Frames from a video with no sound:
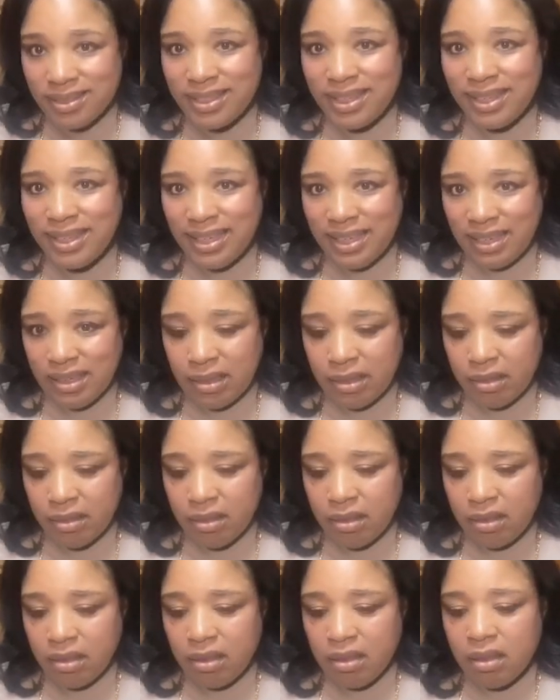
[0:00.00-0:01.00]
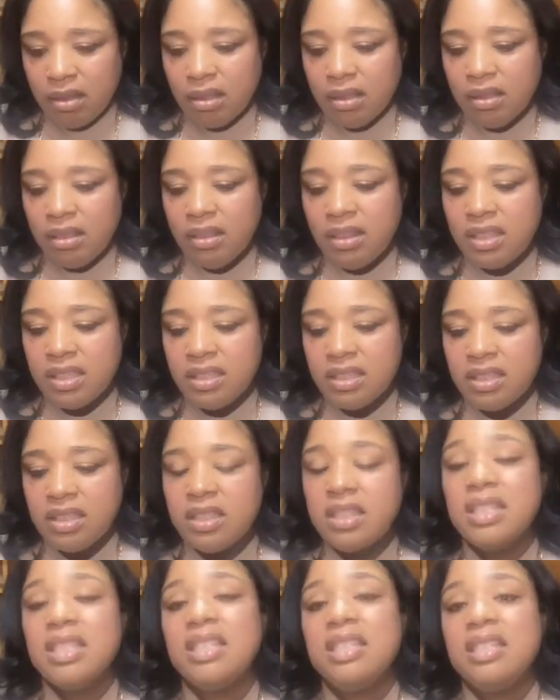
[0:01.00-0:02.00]
again, this is
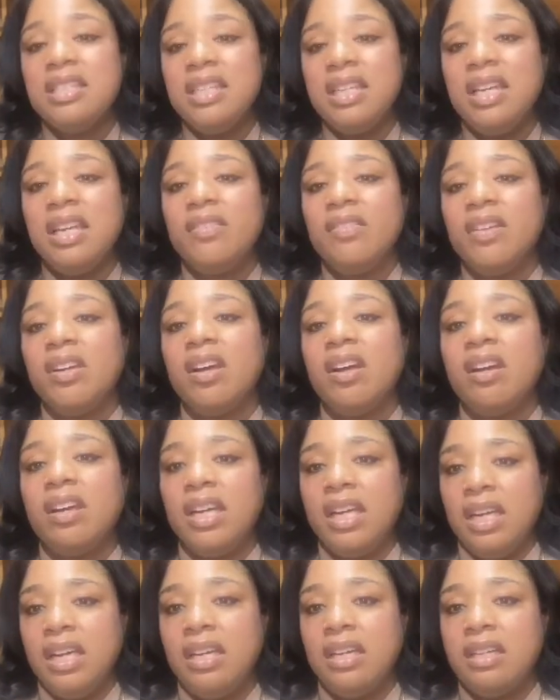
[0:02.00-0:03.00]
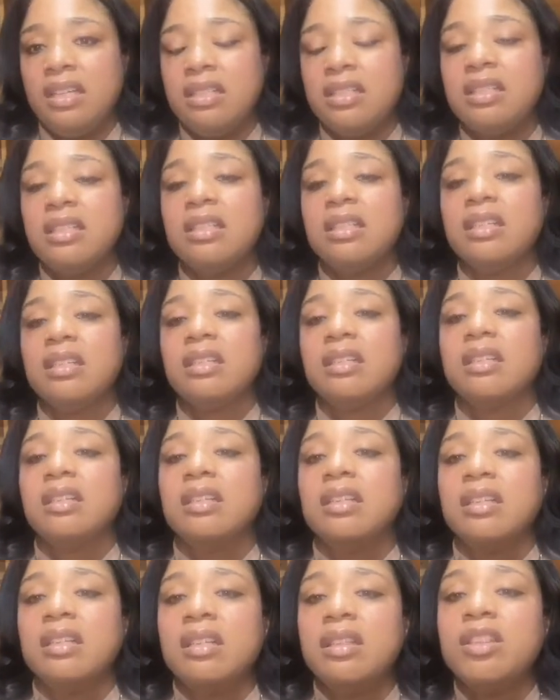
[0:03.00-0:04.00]
giving our kids
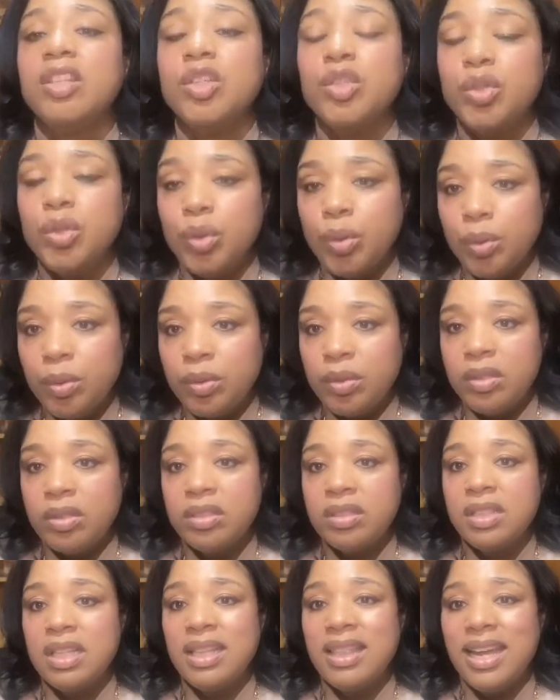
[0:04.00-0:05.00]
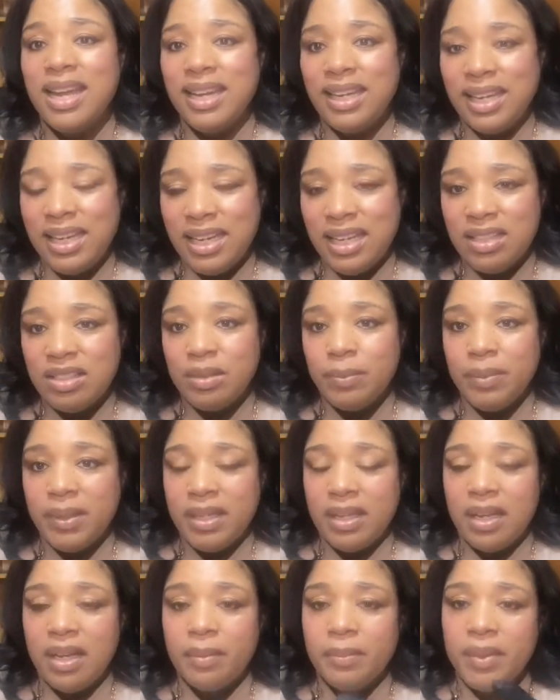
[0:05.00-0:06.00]
the tools that they need to
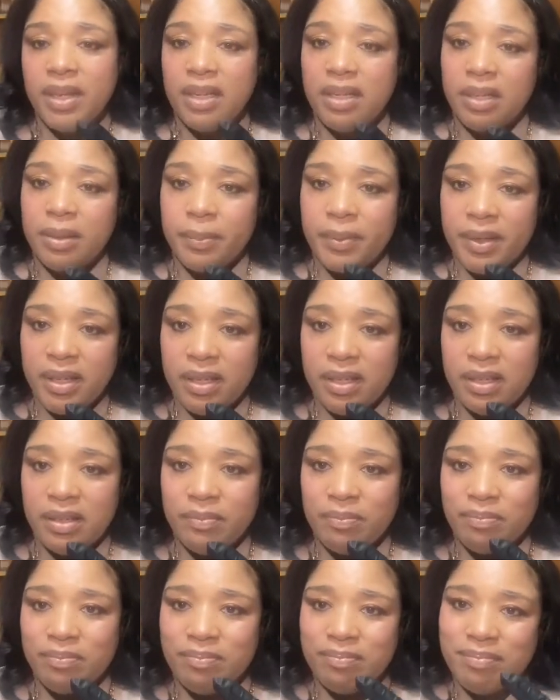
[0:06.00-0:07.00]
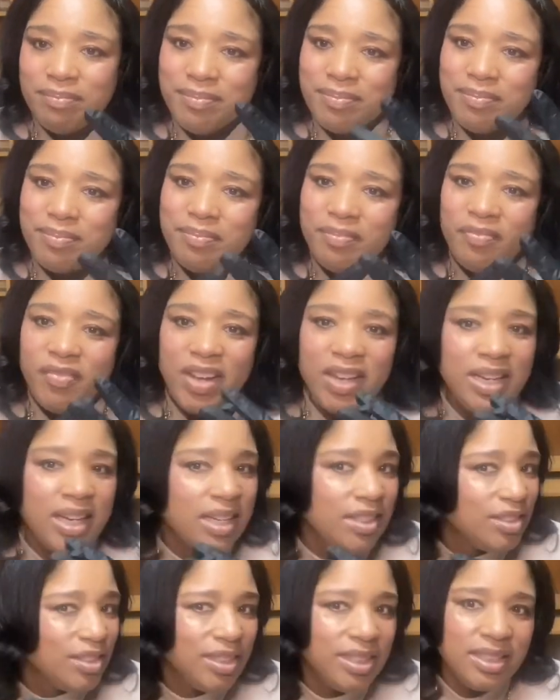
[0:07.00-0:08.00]
become independent,
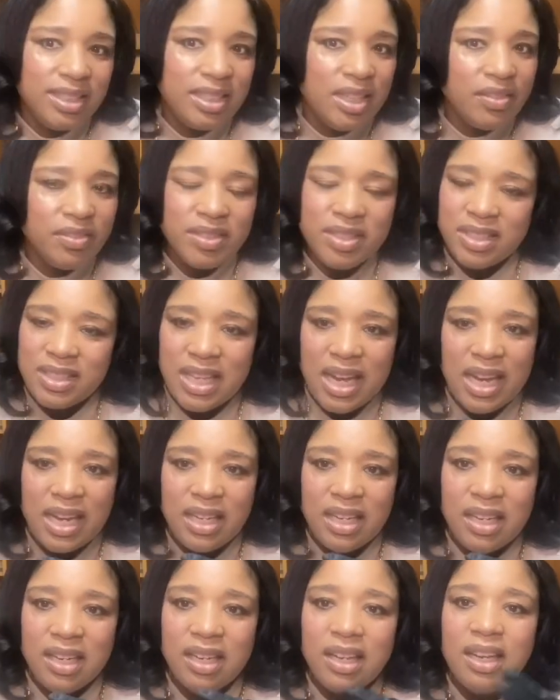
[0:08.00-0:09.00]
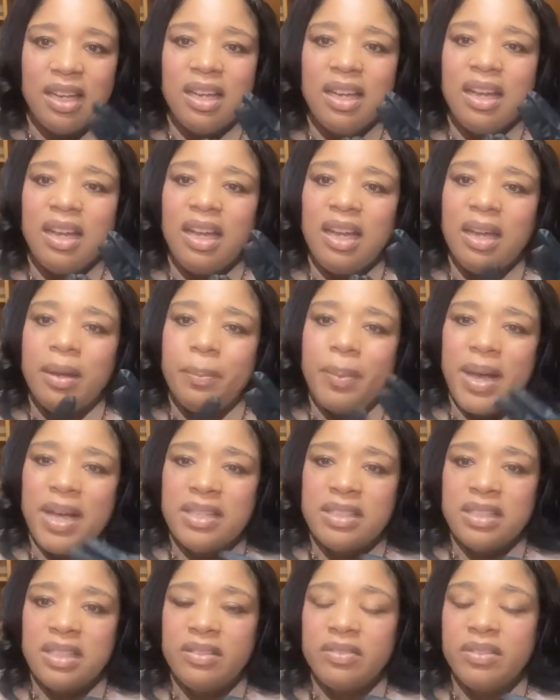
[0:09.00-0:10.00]
financially self-sustaining, and
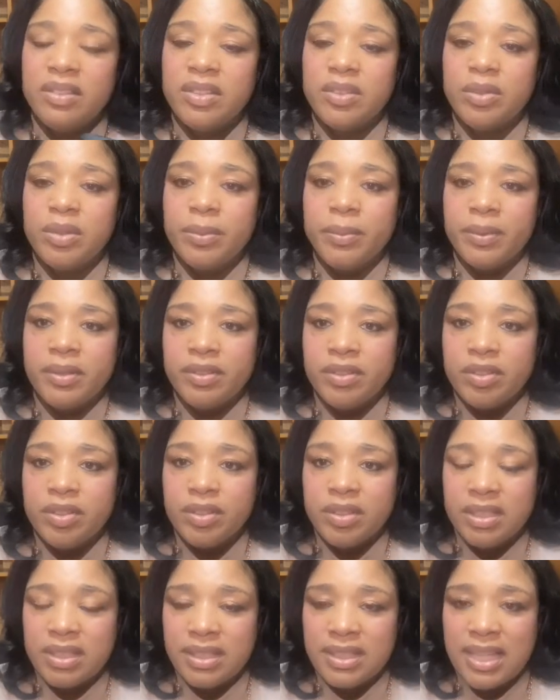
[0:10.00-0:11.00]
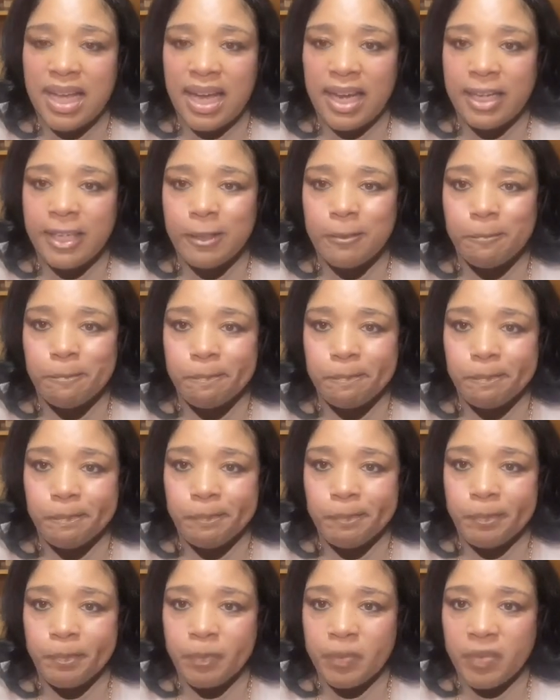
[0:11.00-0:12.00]
positive contributors to society.
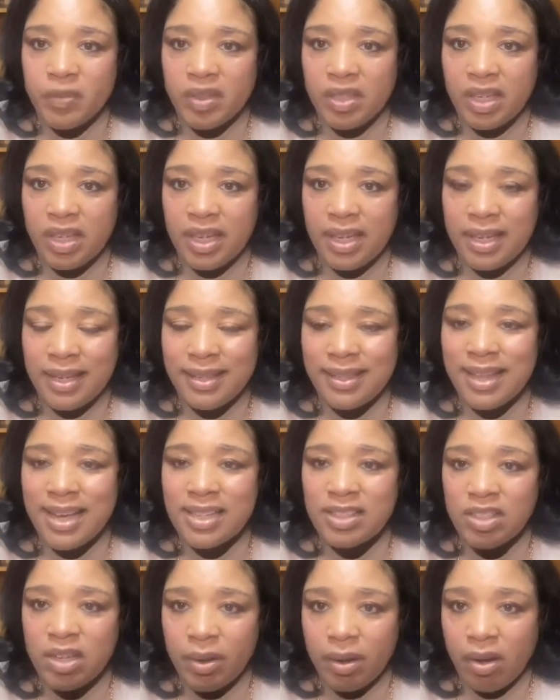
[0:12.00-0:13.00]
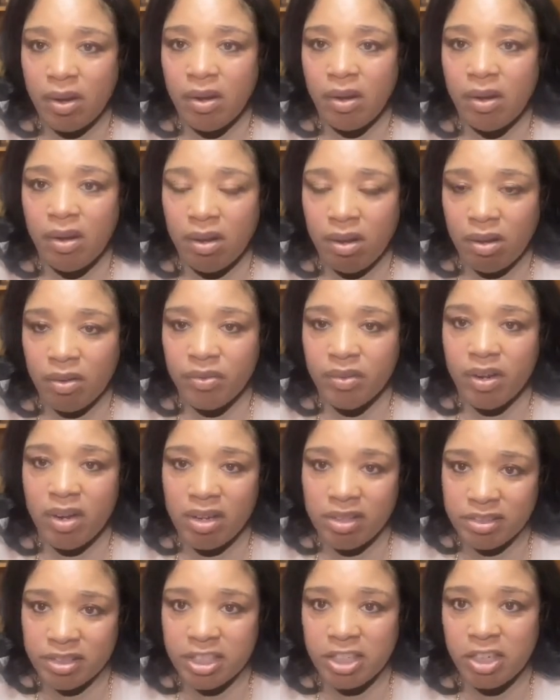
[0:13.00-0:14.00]
And that's our
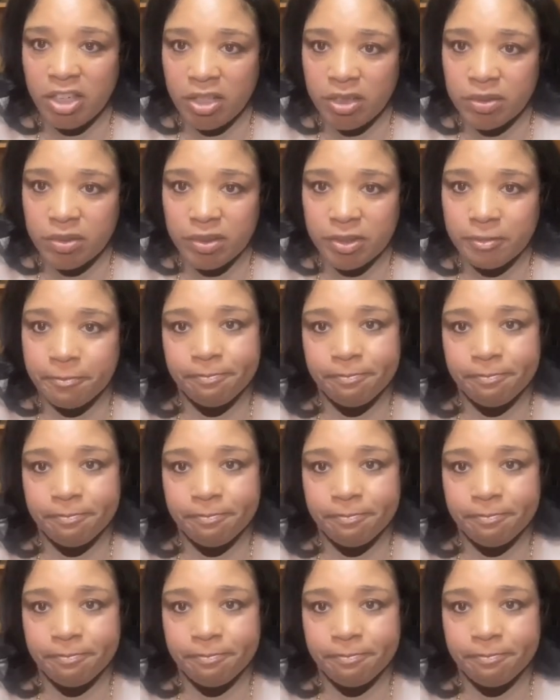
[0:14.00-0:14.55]
overarching goals.